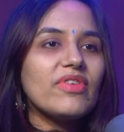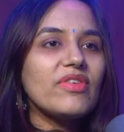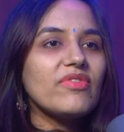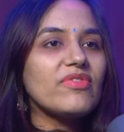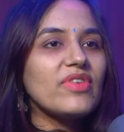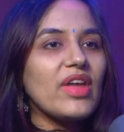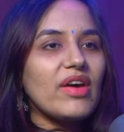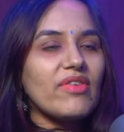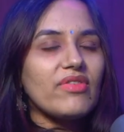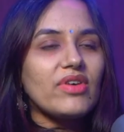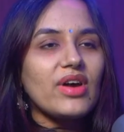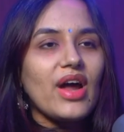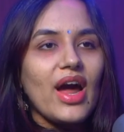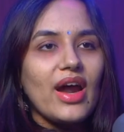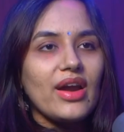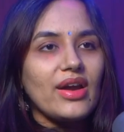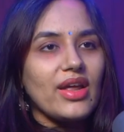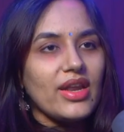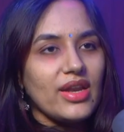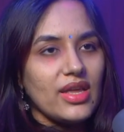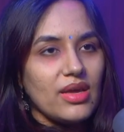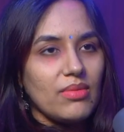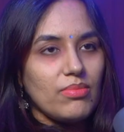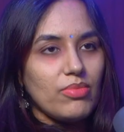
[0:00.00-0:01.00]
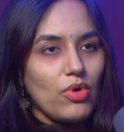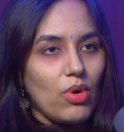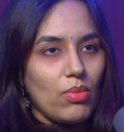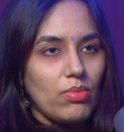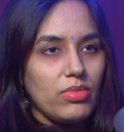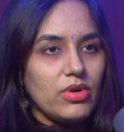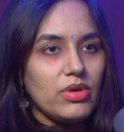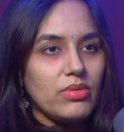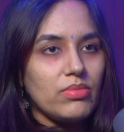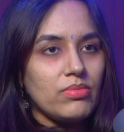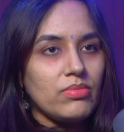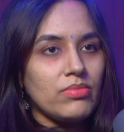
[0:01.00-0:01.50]
we've never had any
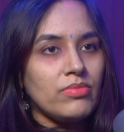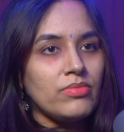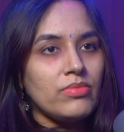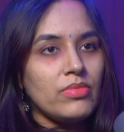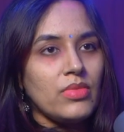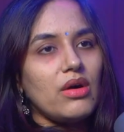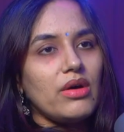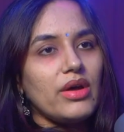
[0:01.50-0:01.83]
problem